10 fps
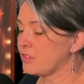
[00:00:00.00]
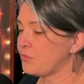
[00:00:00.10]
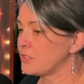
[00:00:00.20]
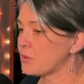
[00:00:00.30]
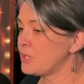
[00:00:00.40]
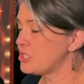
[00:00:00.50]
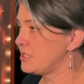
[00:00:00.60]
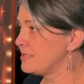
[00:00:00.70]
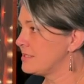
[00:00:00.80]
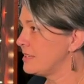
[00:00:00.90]
the first question
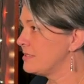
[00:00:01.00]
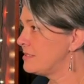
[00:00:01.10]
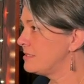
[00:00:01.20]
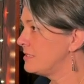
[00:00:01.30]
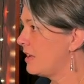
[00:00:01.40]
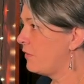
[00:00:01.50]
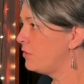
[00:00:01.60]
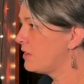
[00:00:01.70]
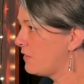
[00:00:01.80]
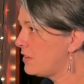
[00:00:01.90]
is is have
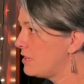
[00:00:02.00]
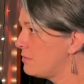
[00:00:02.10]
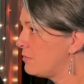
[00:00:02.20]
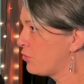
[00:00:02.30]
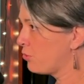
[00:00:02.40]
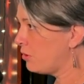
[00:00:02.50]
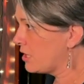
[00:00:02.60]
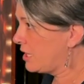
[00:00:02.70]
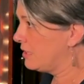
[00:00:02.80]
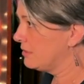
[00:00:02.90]
you given him authority?